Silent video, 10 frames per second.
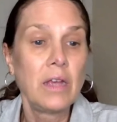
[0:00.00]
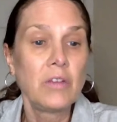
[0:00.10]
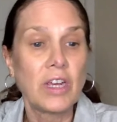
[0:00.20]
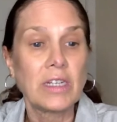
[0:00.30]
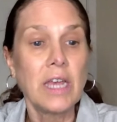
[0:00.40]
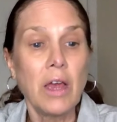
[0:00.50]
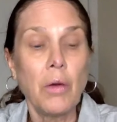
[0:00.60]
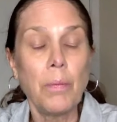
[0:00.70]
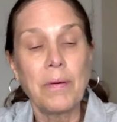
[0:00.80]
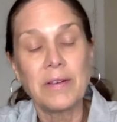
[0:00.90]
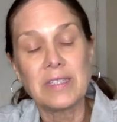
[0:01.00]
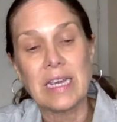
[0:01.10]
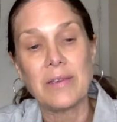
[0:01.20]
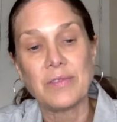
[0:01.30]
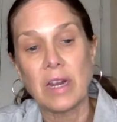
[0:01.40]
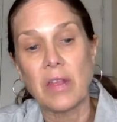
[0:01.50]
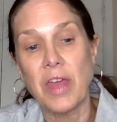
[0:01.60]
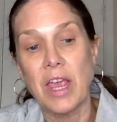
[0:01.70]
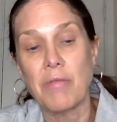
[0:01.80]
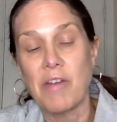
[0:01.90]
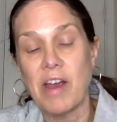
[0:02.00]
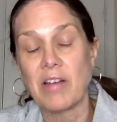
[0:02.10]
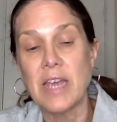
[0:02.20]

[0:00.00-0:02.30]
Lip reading: Chantel perceives anything around